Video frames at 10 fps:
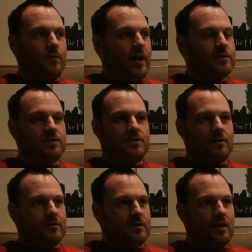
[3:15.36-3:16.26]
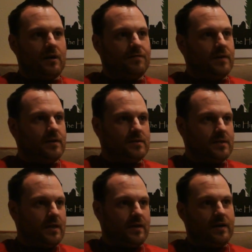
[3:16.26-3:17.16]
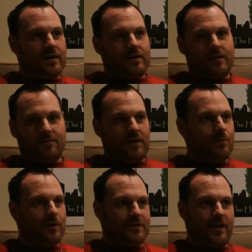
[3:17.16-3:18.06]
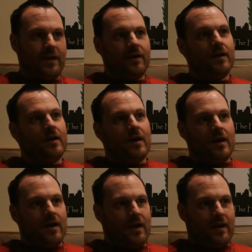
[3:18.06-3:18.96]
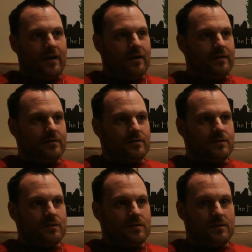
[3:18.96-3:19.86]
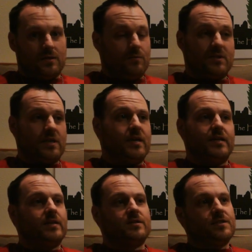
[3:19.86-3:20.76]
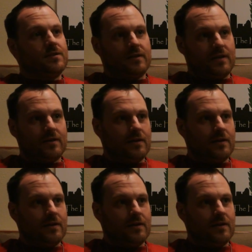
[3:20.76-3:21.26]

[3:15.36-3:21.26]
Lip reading: We actually started it off as a event one day, and it was a hit instantly.